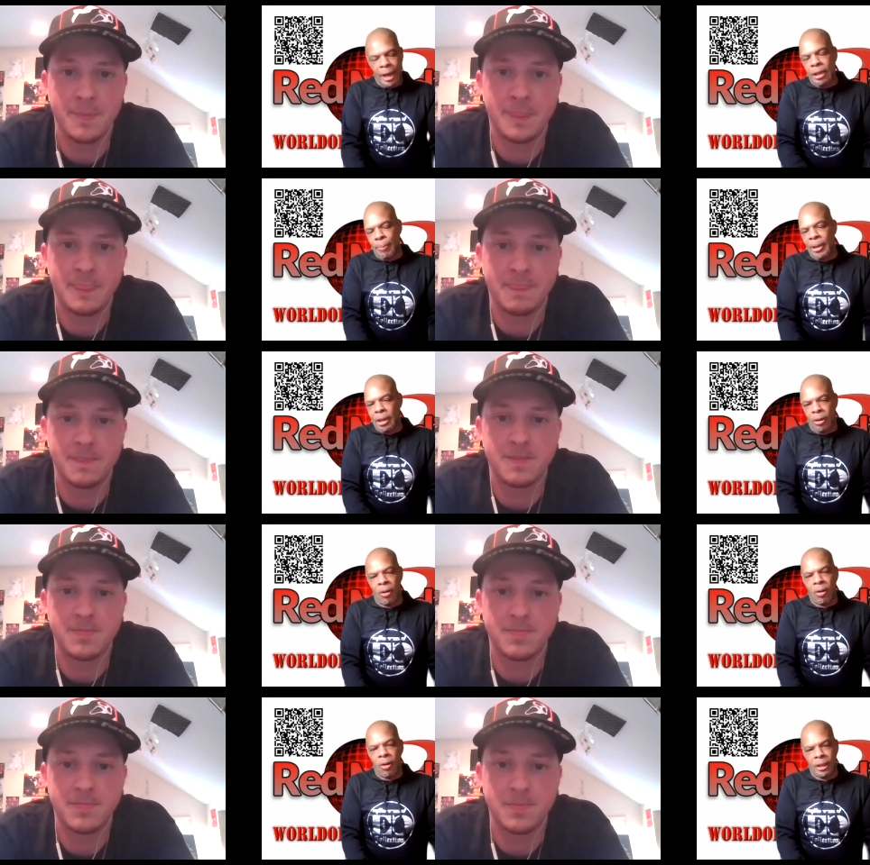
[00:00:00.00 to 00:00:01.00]
Speaker 1: for
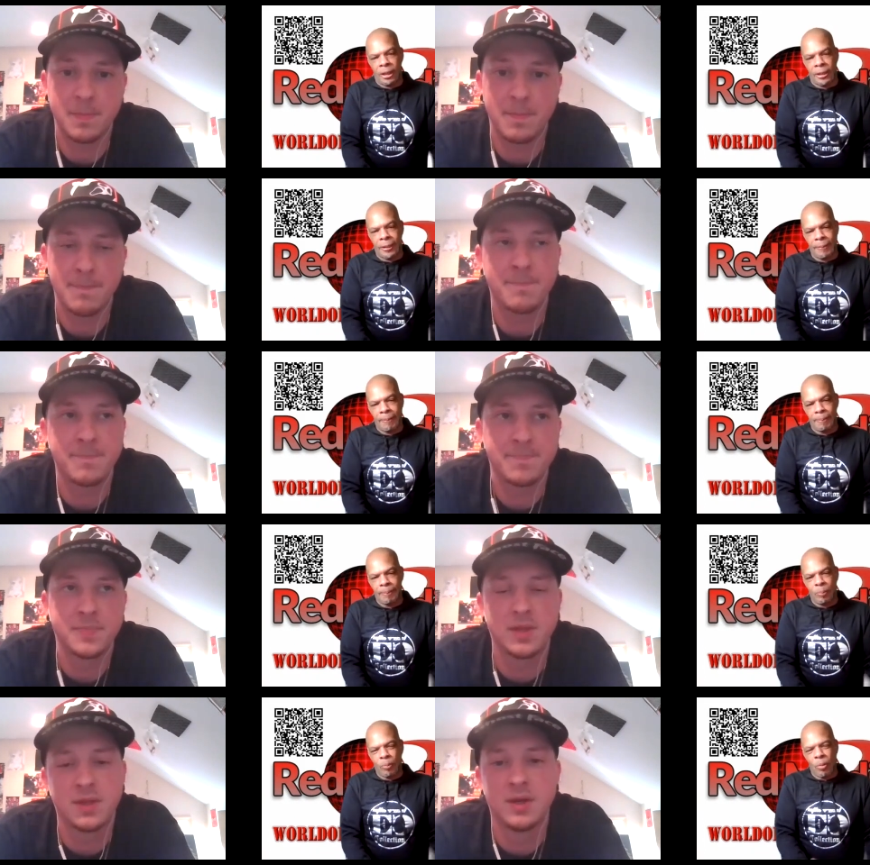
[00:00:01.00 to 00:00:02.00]
independent artists.
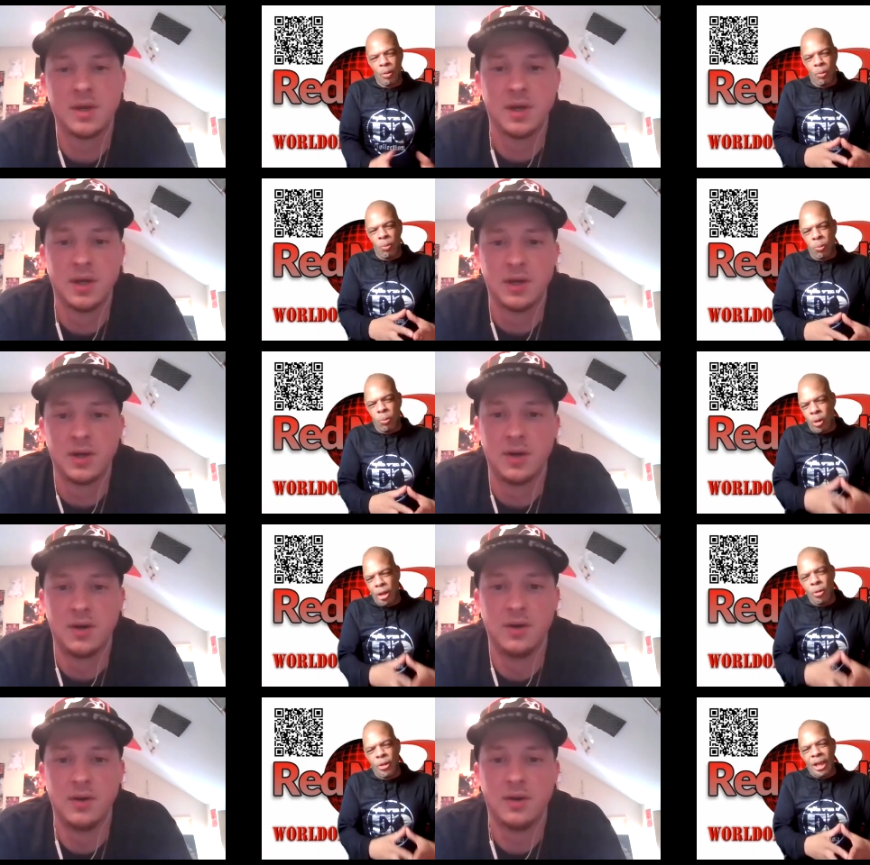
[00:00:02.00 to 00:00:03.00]

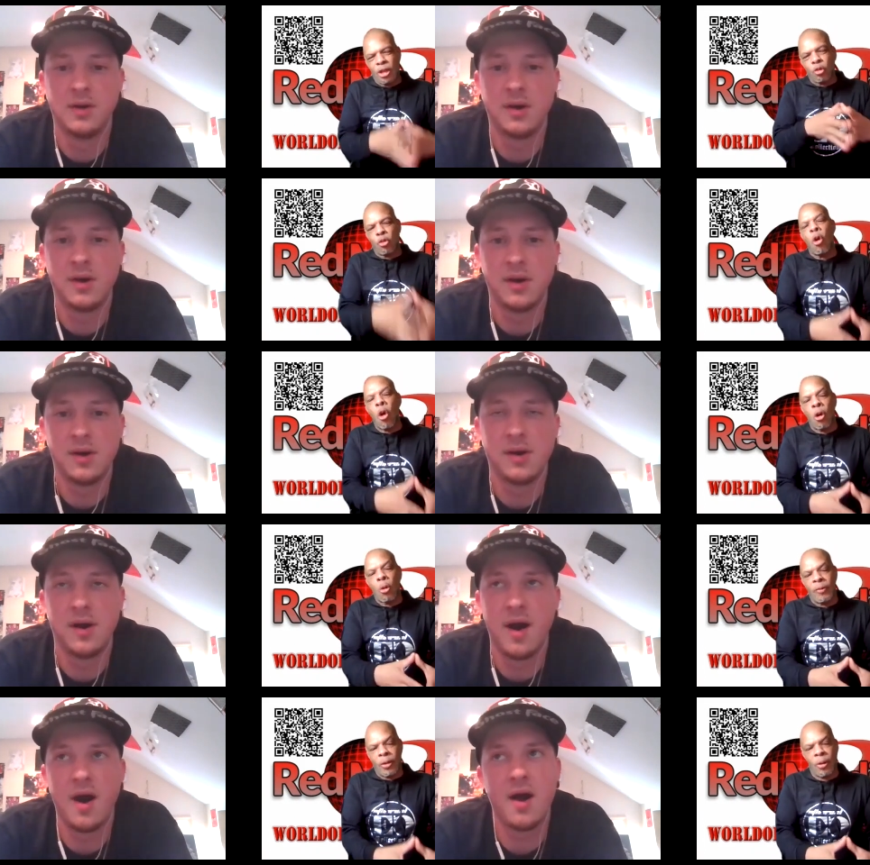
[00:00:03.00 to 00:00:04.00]
What do you think is
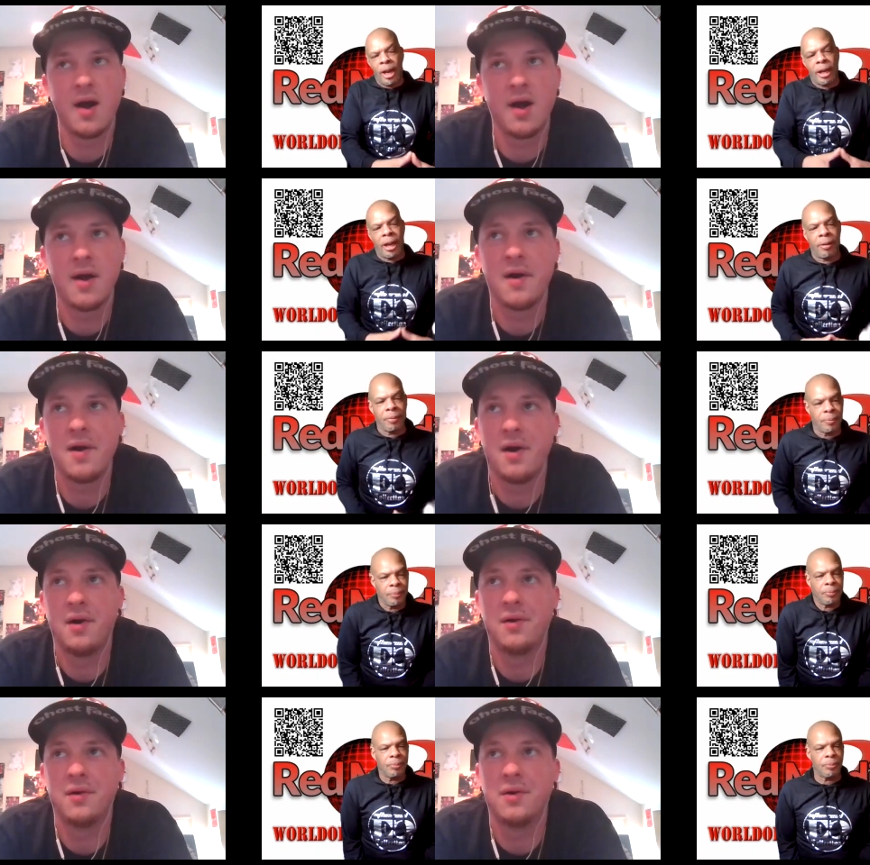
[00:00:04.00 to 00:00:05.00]
wrong with it right
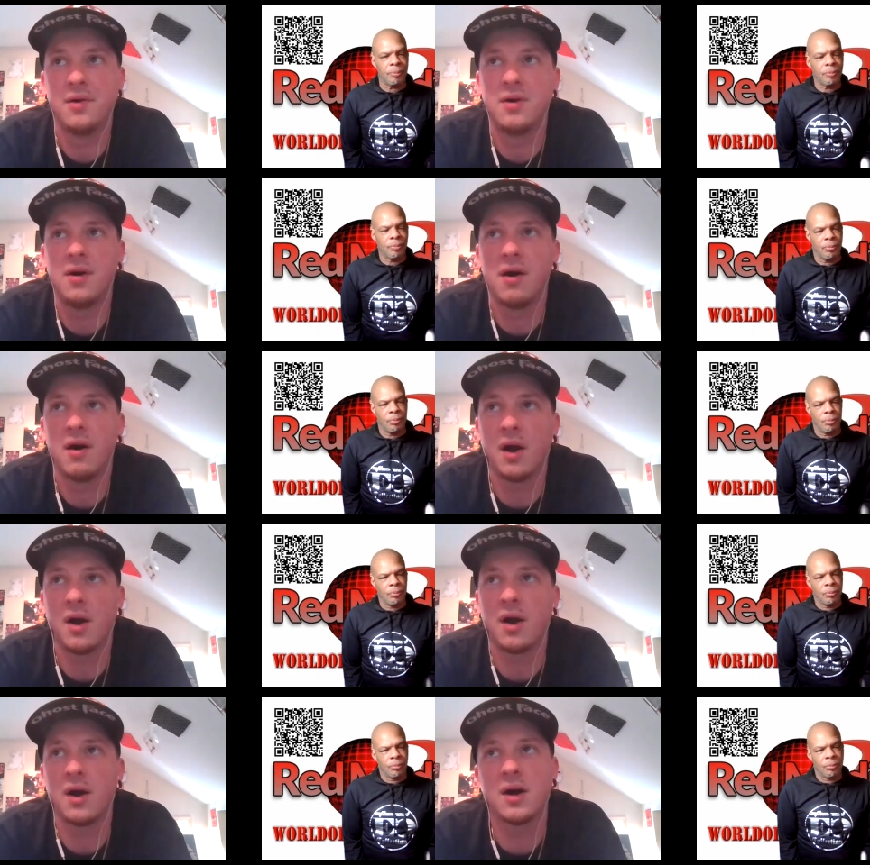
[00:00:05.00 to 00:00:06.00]

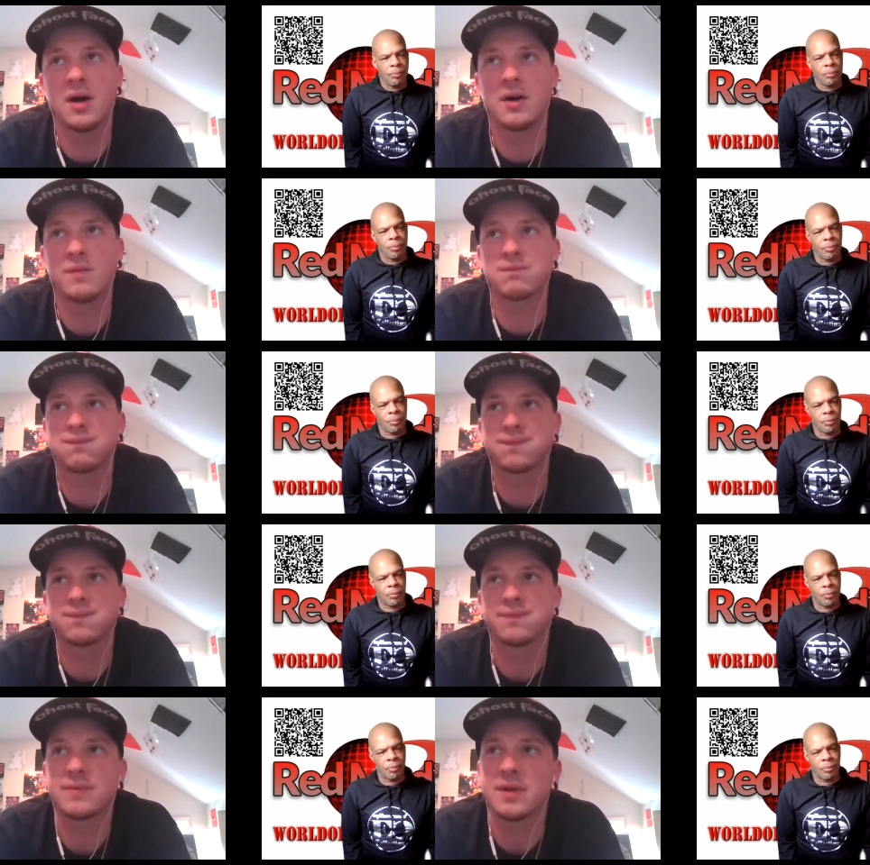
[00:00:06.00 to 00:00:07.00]
now?
Speaker 2: Uh,
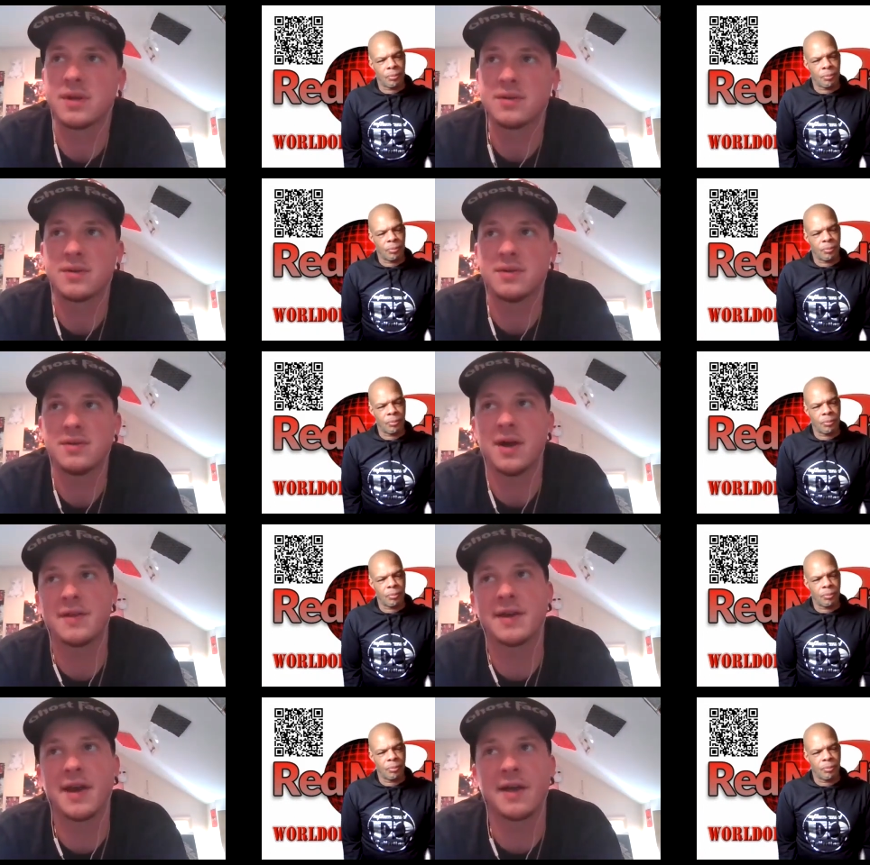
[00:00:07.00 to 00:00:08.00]

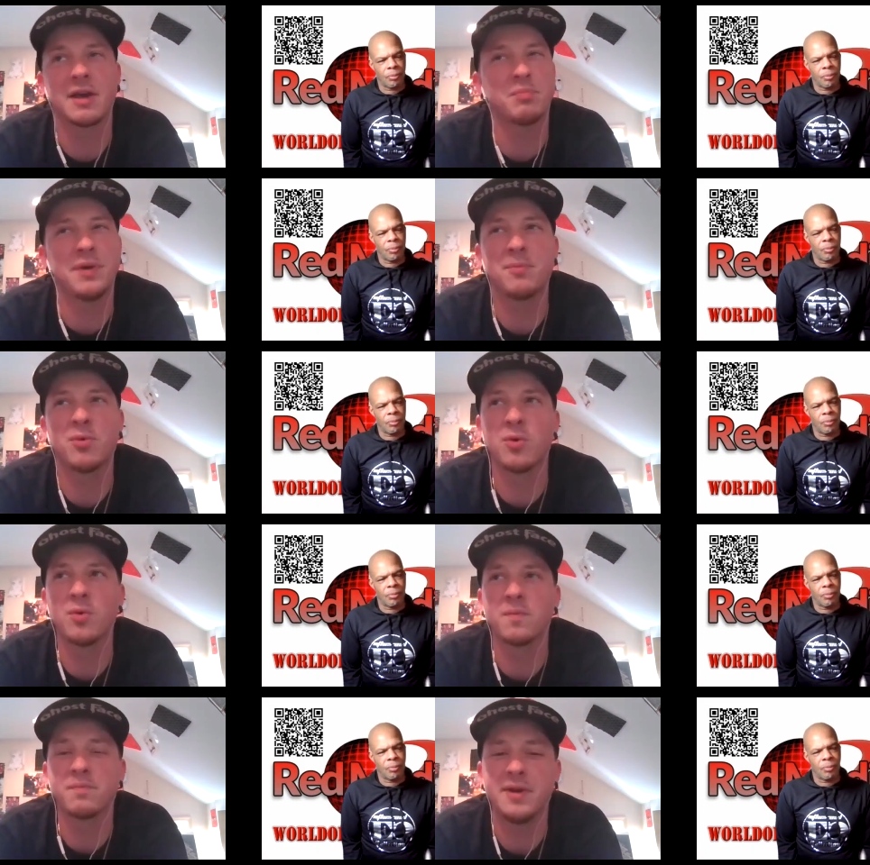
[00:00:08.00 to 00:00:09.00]
I think I think
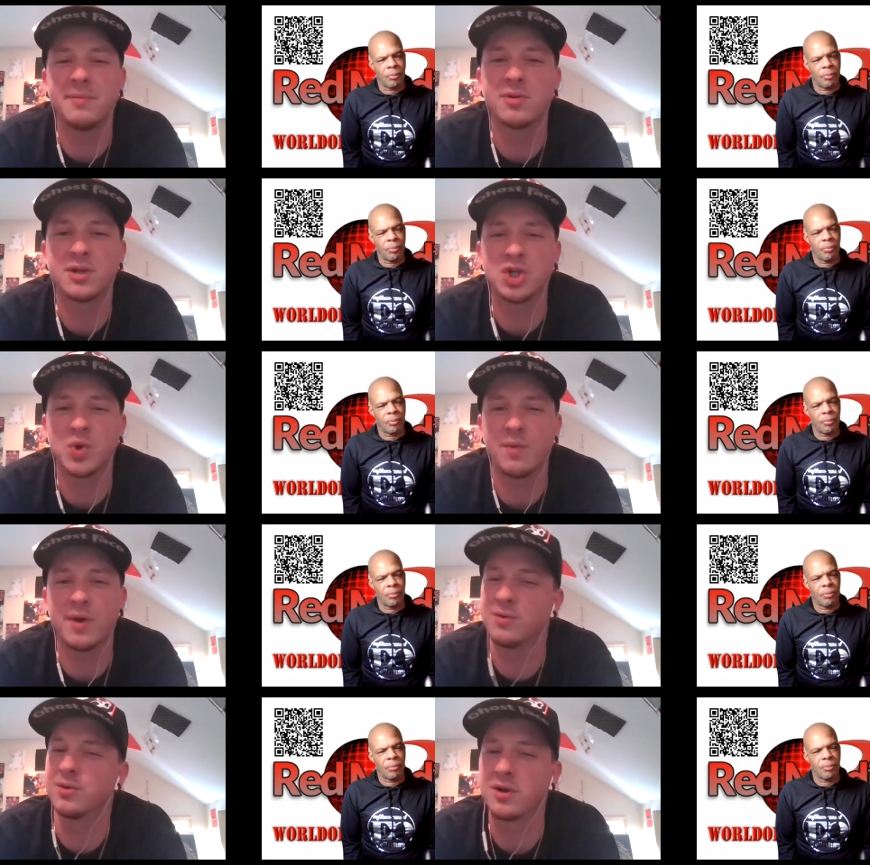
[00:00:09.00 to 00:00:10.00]
people people enjoy
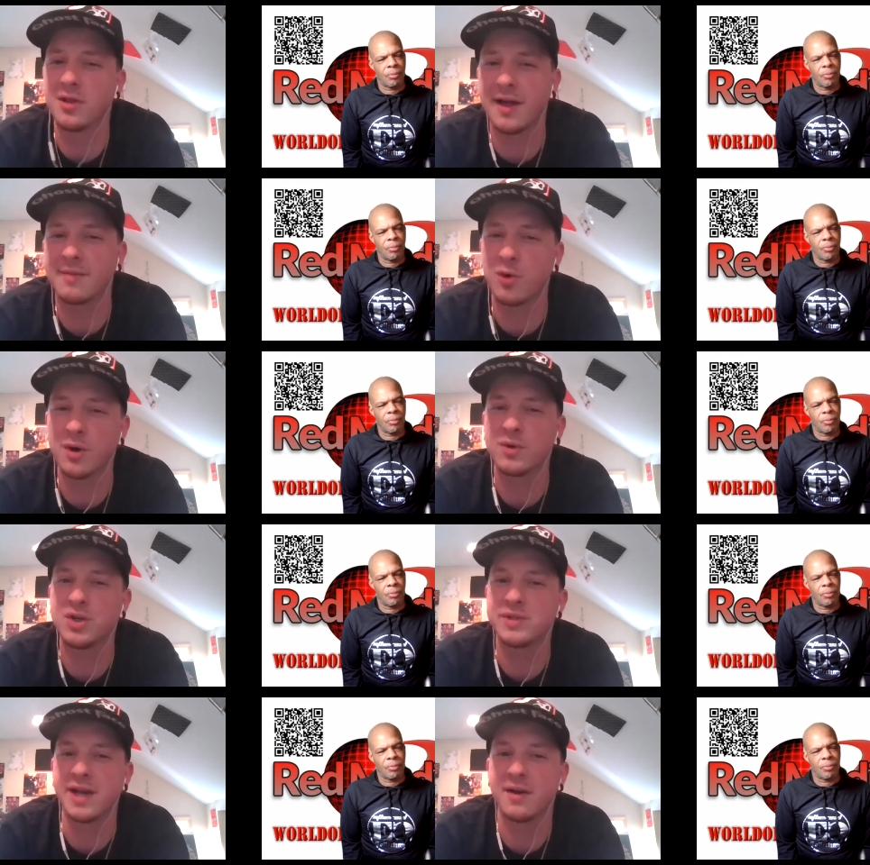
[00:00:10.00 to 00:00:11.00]
what you look like more than
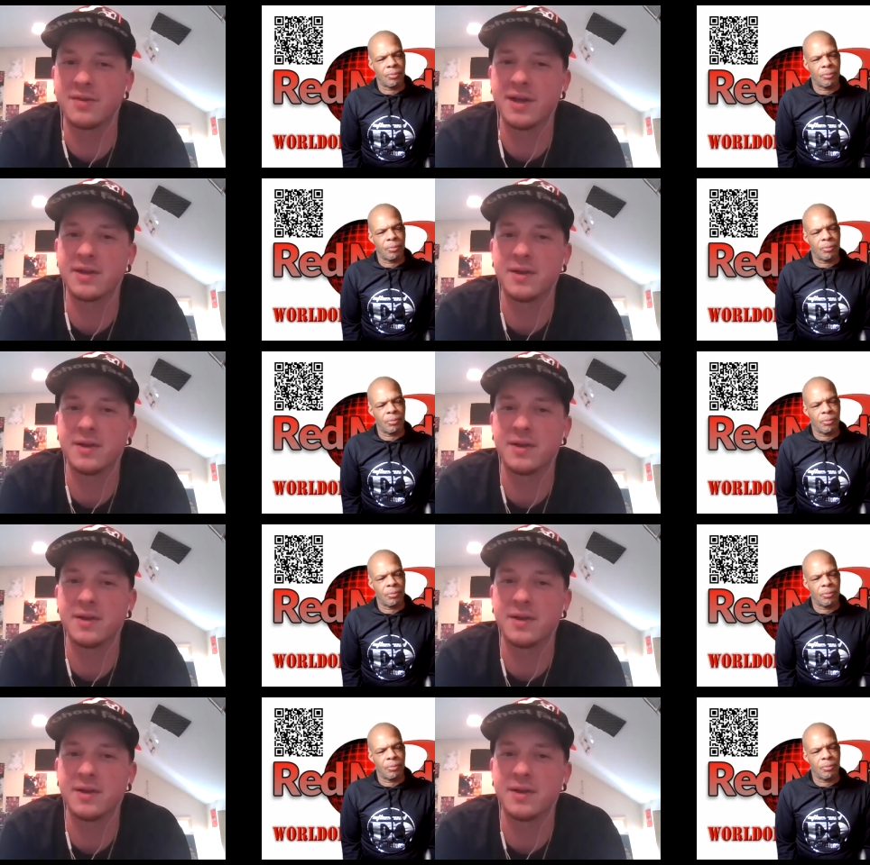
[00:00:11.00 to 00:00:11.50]
what you sound like.